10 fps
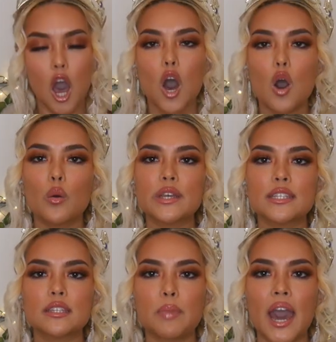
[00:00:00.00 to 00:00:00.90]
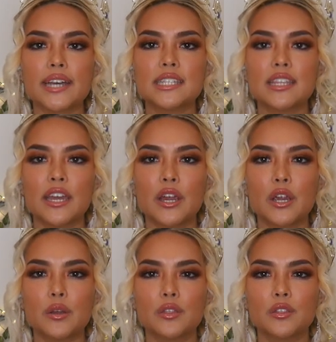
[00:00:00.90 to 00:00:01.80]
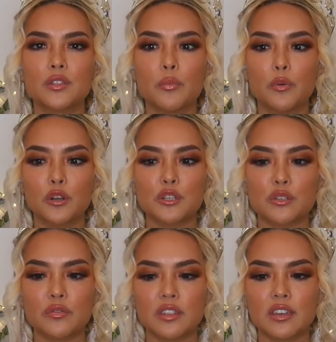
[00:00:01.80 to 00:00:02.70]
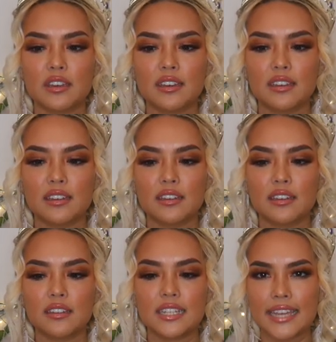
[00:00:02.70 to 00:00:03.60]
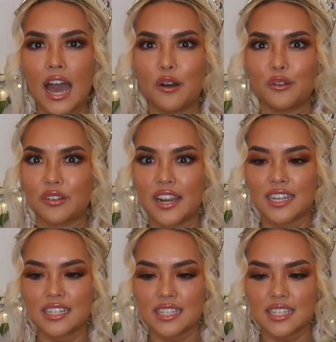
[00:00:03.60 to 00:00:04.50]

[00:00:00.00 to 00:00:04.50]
Oh, is past there. The borders of the town, right?